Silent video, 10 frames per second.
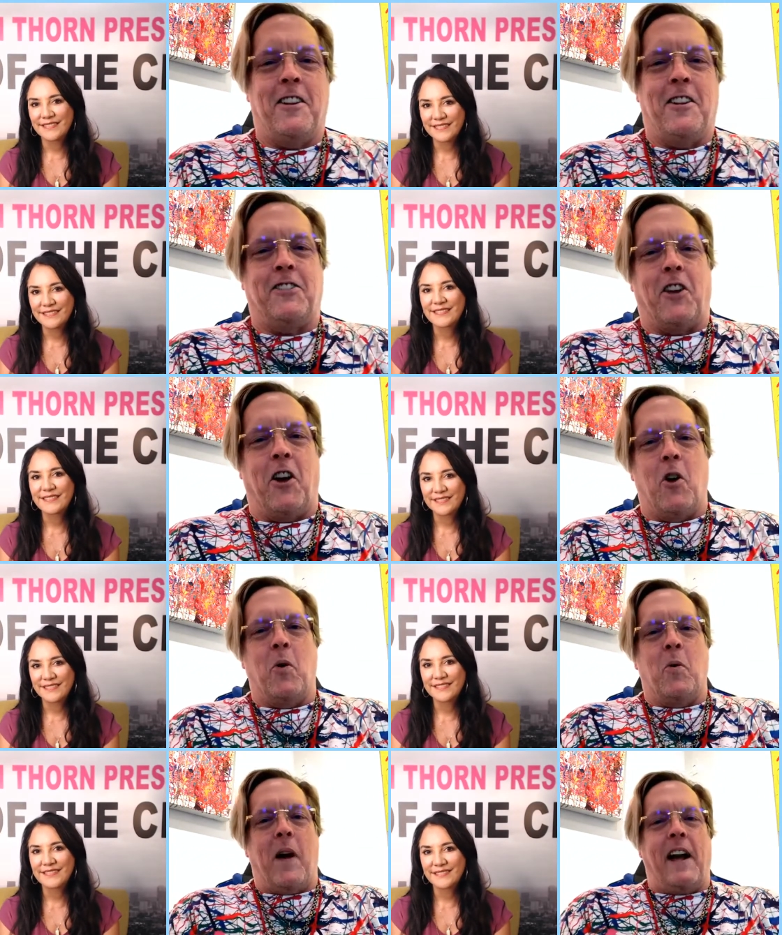Speaker 1: So
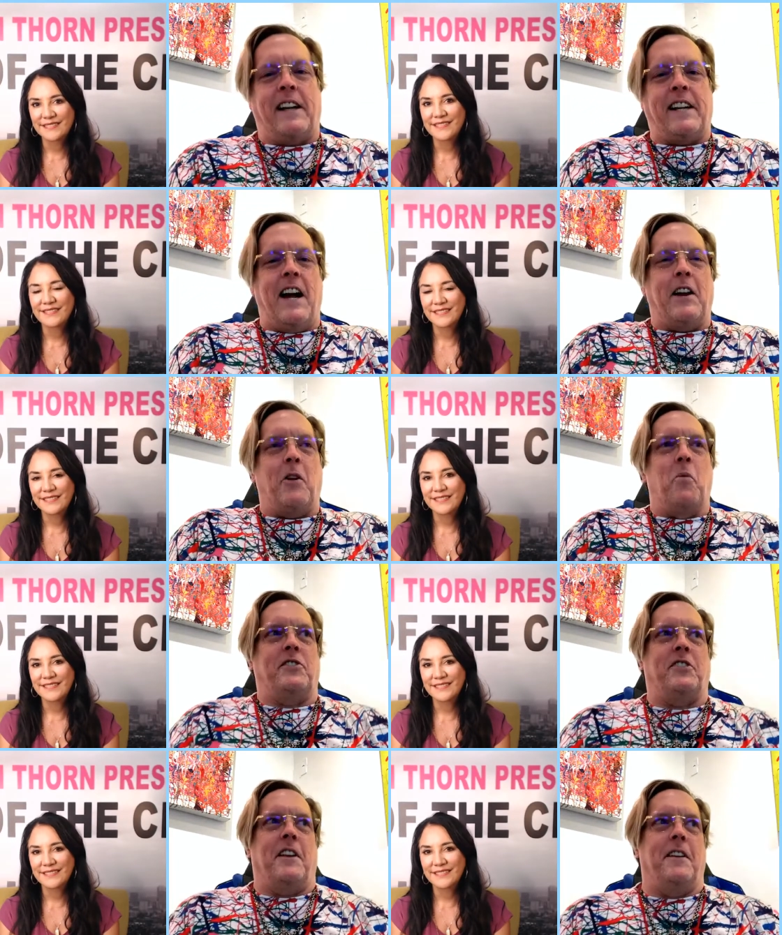I kind of was
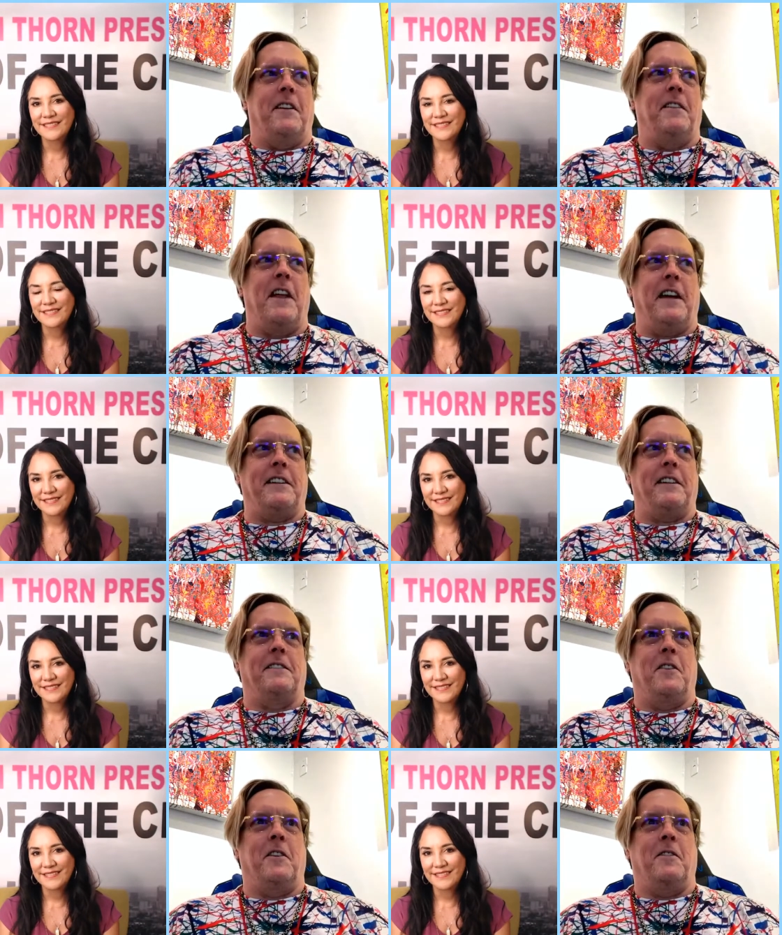uh, like
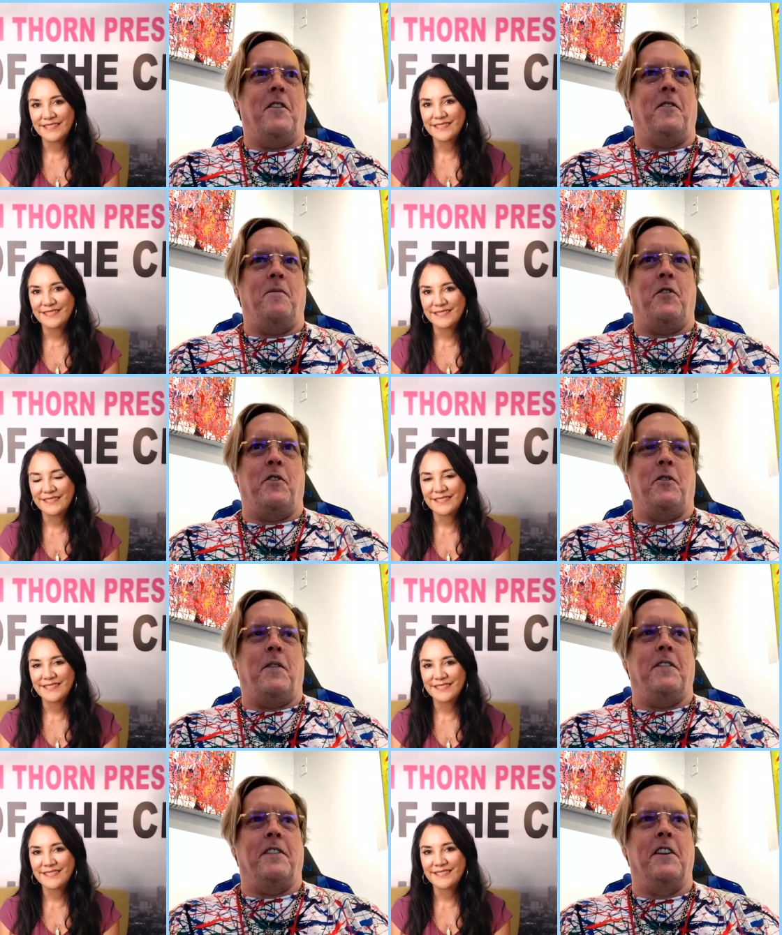a, a, a,
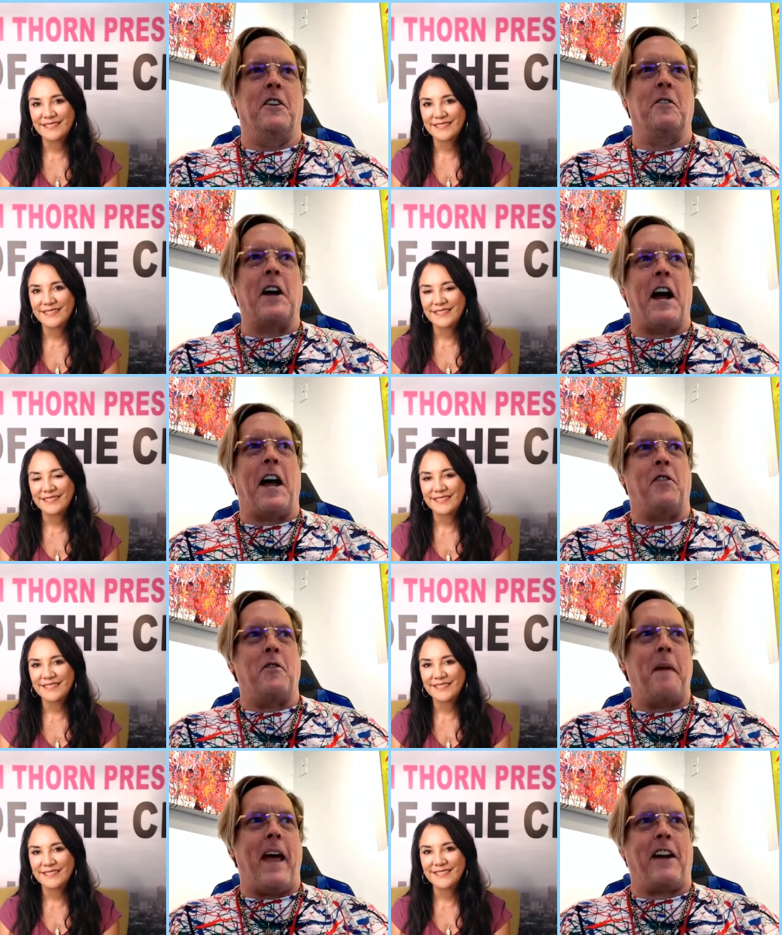a little guy in the
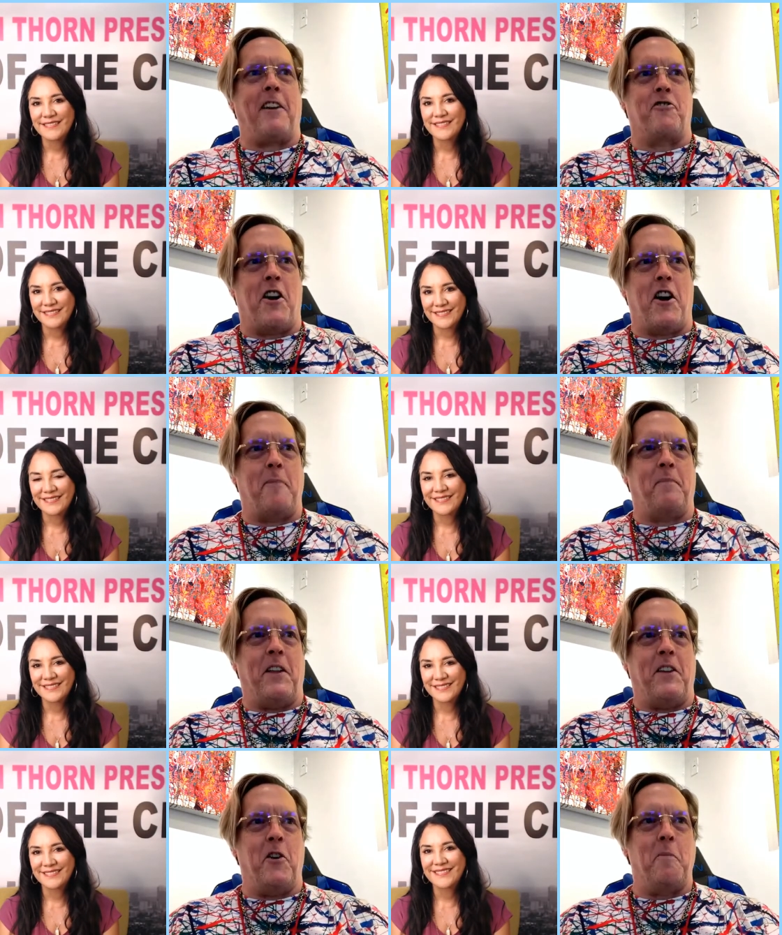backdrop
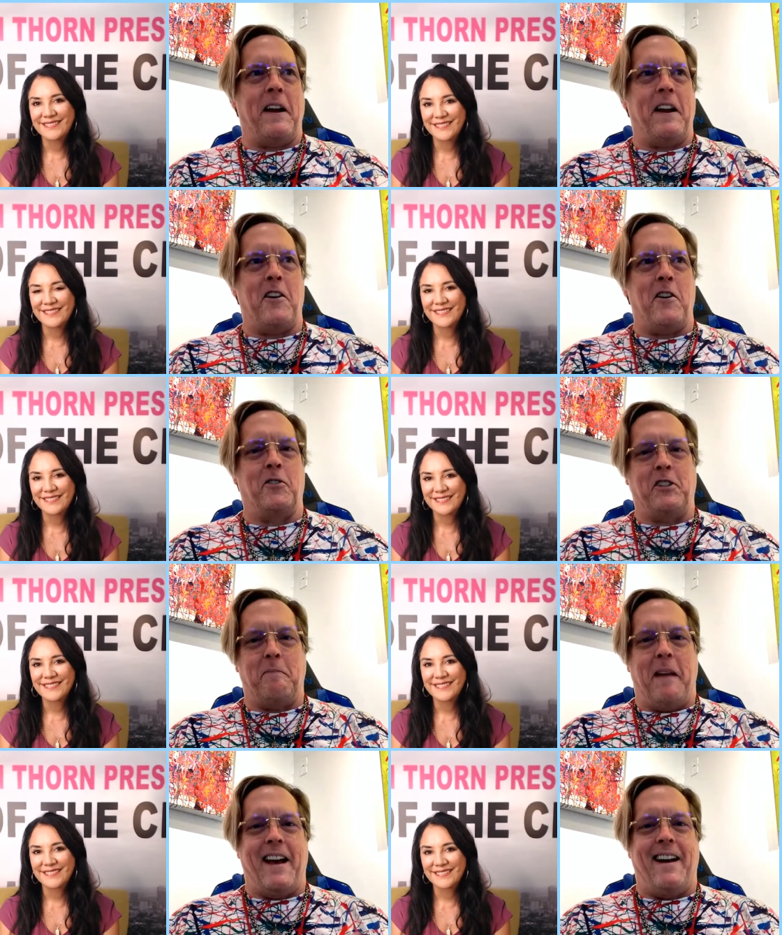that nobody knows
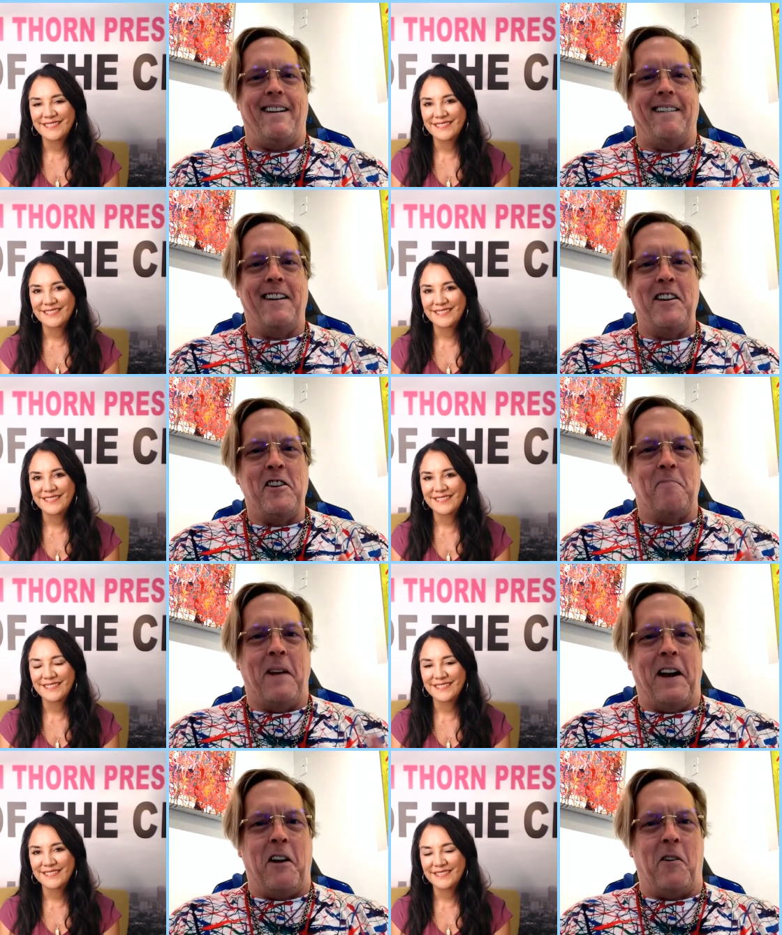about, but
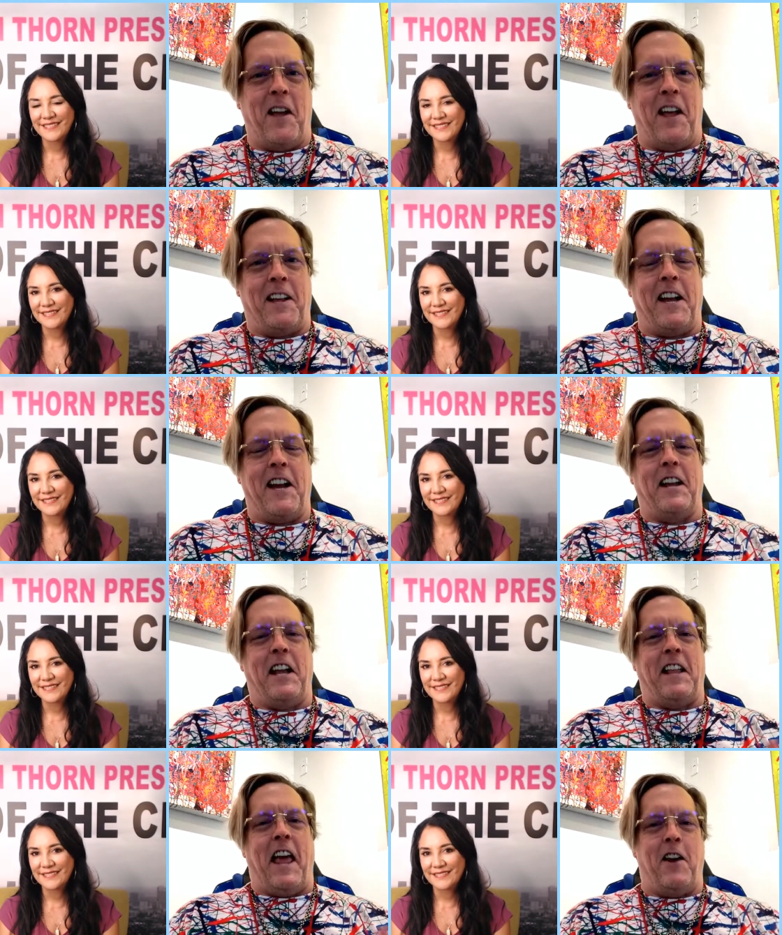I, I kind of
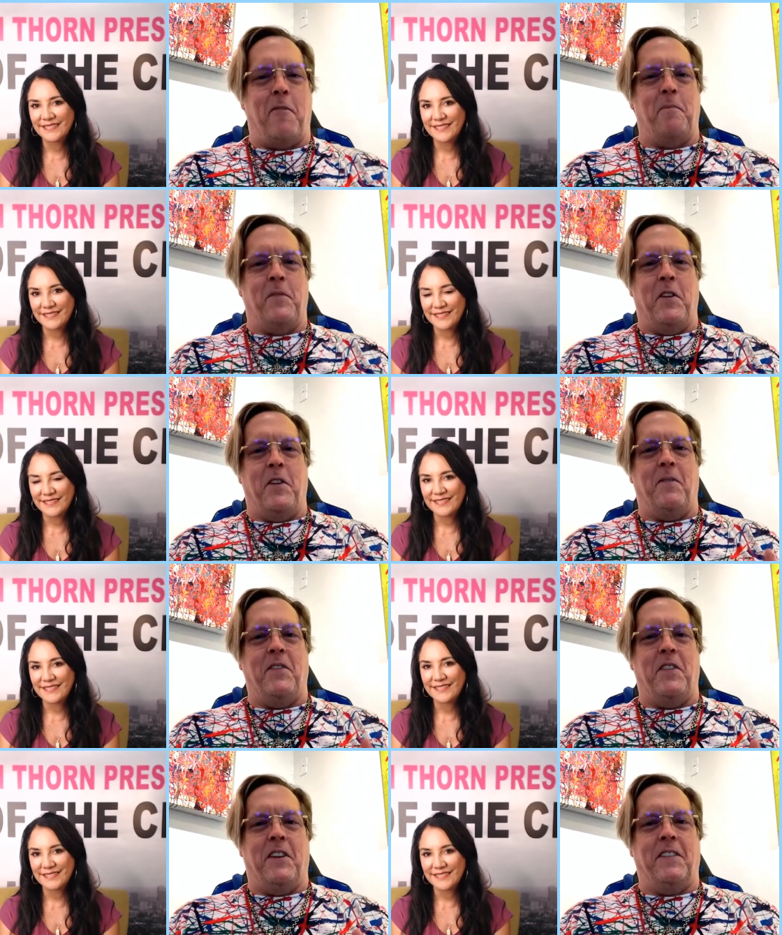helped the,
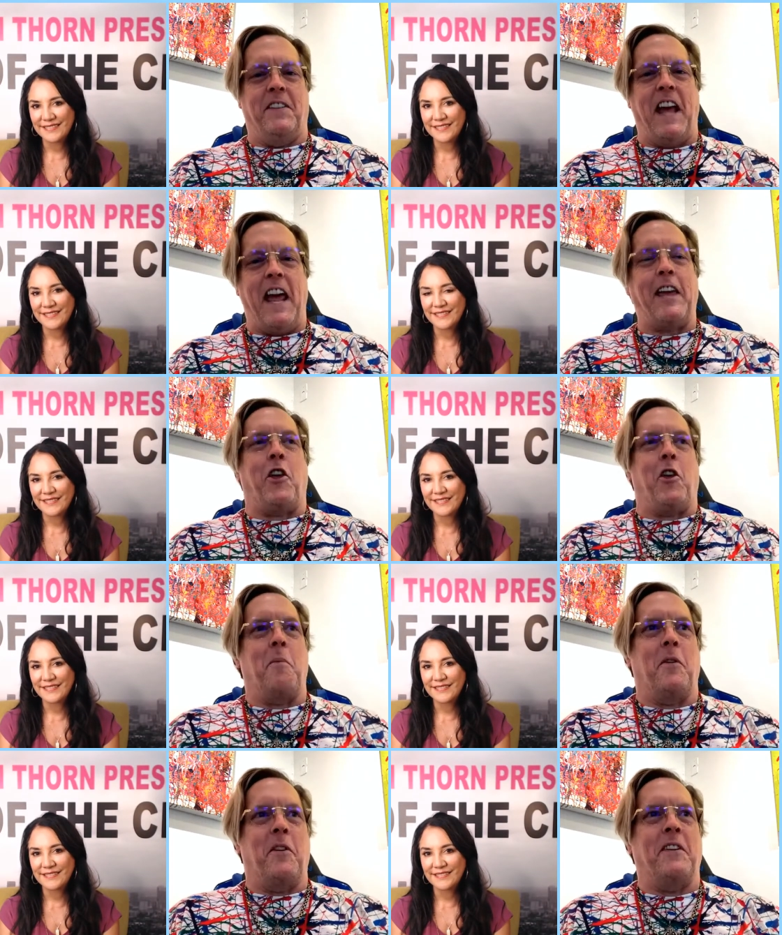the gay
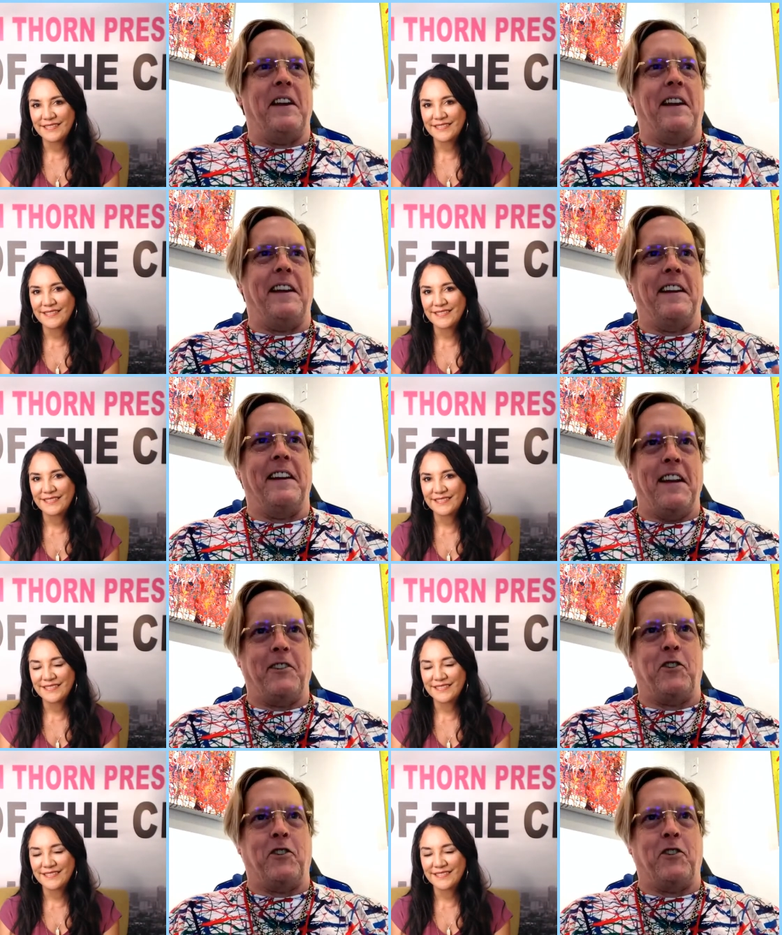community get to